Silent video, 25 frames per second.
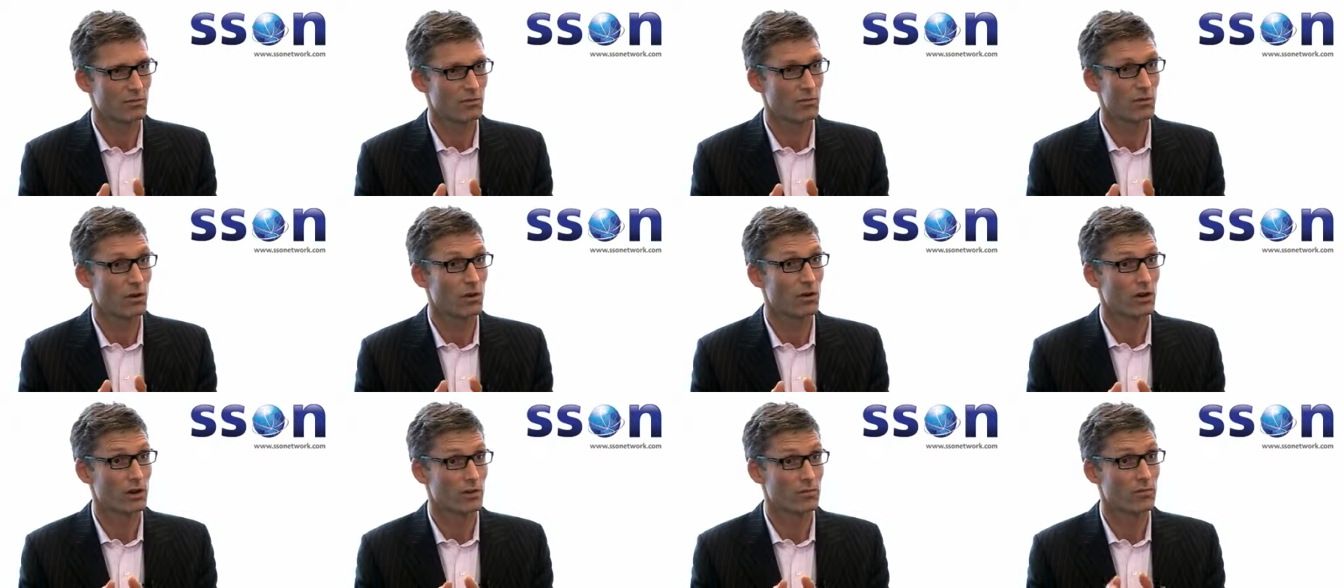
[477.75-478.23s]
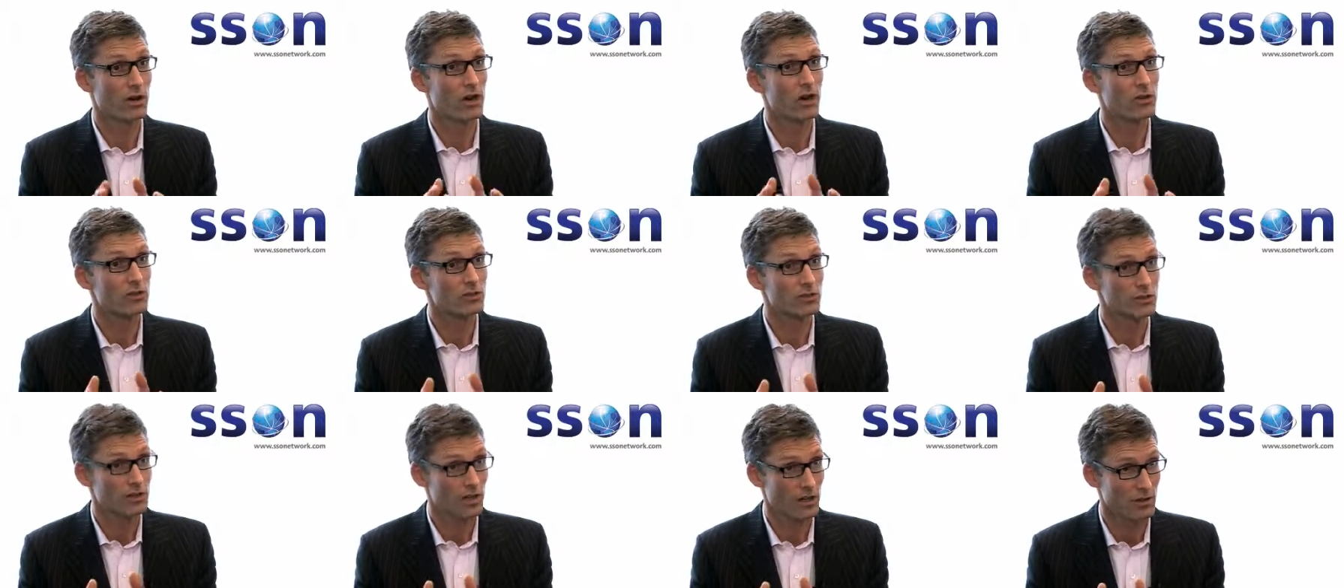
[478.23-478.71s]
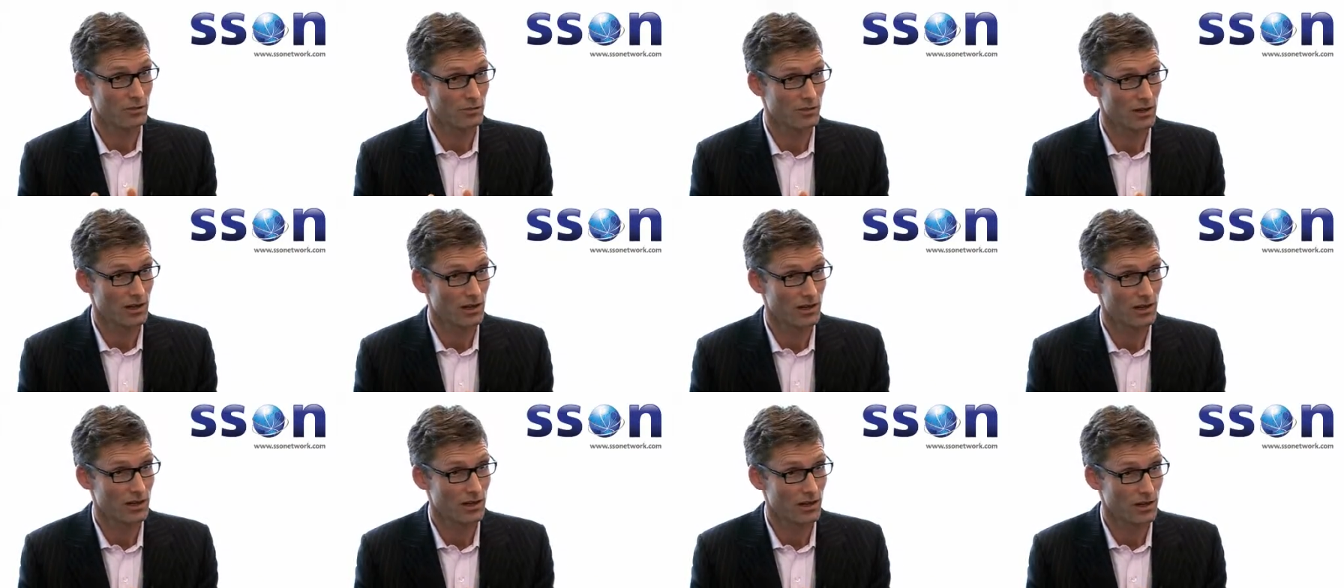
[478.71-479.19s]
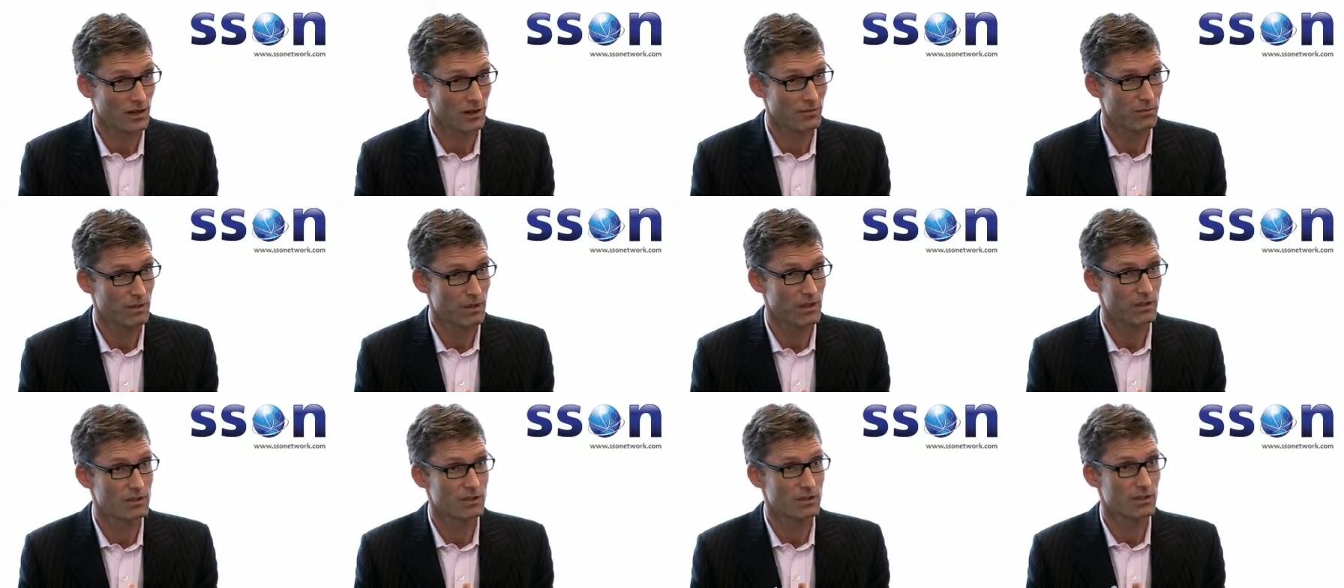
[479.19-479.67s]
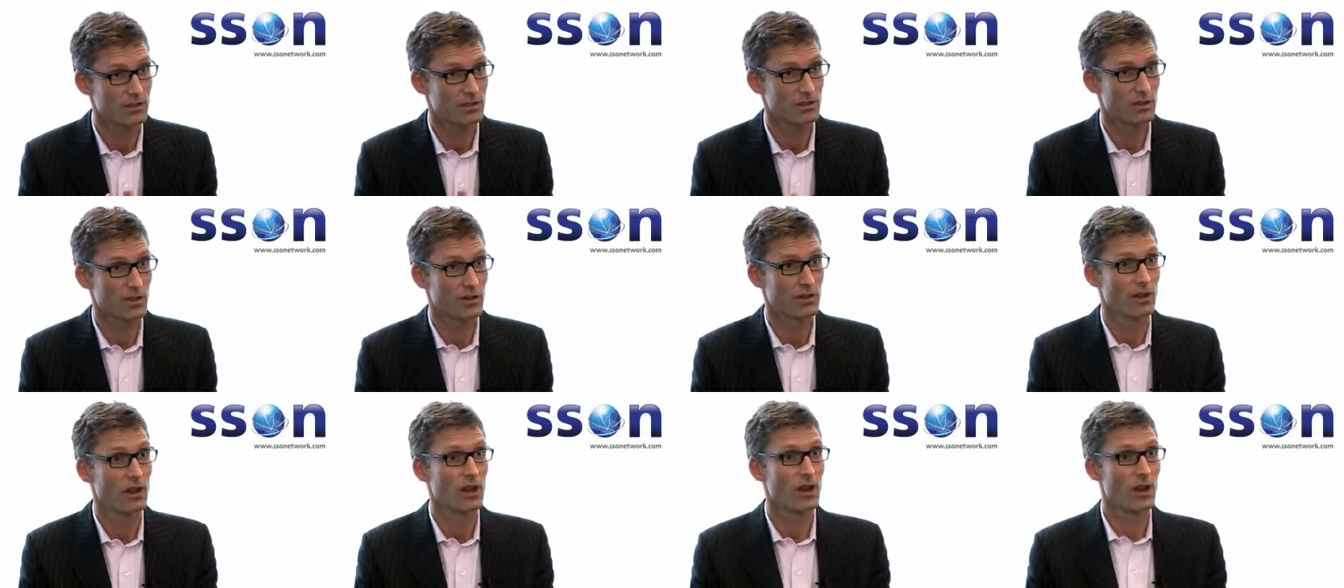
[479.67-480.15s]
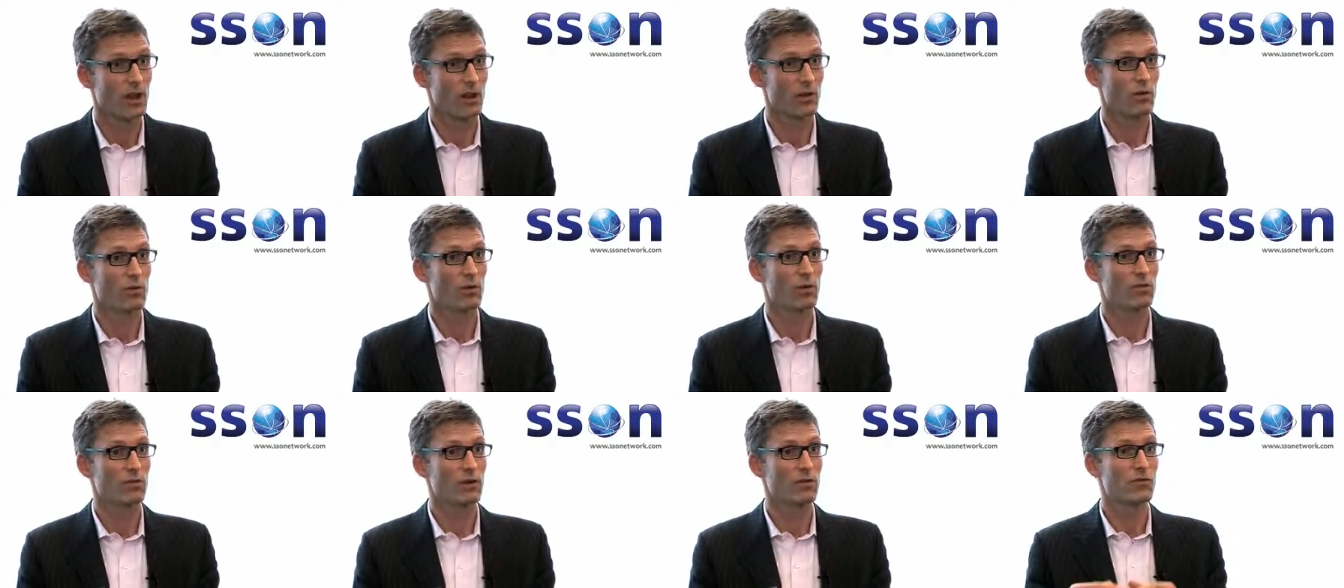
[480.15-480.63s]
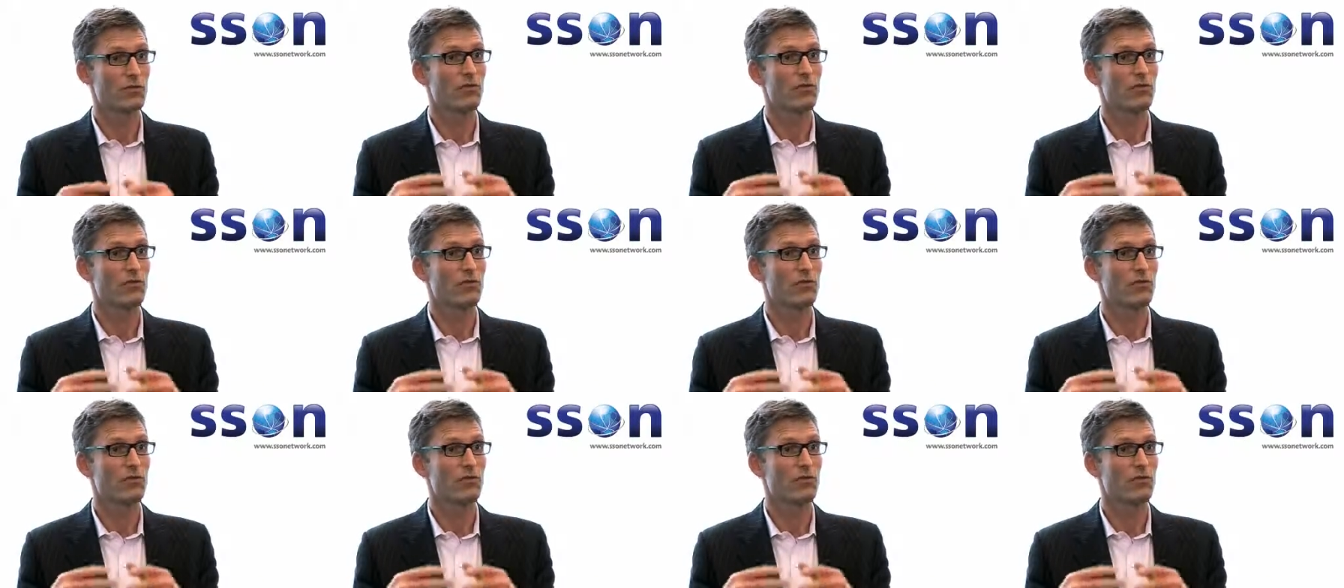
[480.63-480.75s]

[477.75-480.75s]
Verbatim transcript: more on a milestone ben, uh, basis. So when we